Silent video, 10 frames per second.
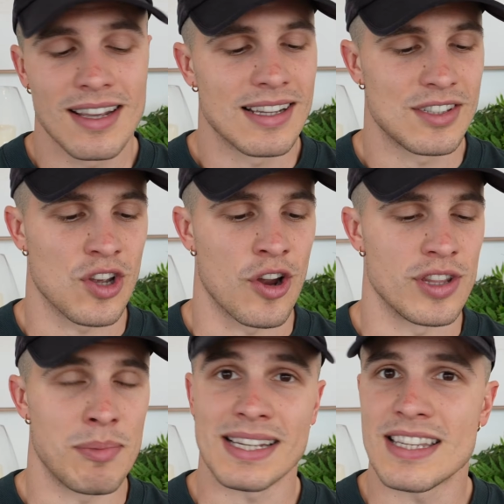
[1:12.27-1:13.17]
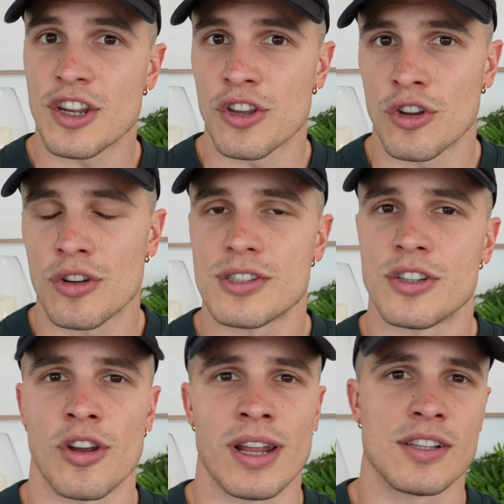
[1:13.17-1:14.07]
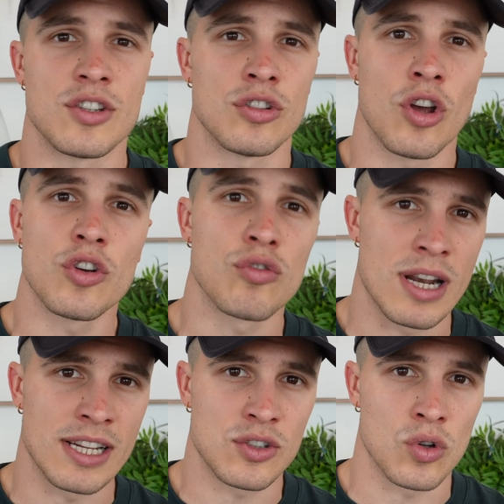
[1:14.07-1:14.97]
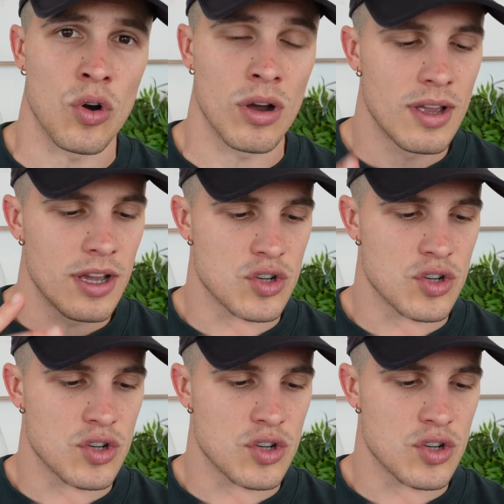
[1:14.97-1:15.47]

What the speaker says: So the best thing you can do is to go down to your local running store,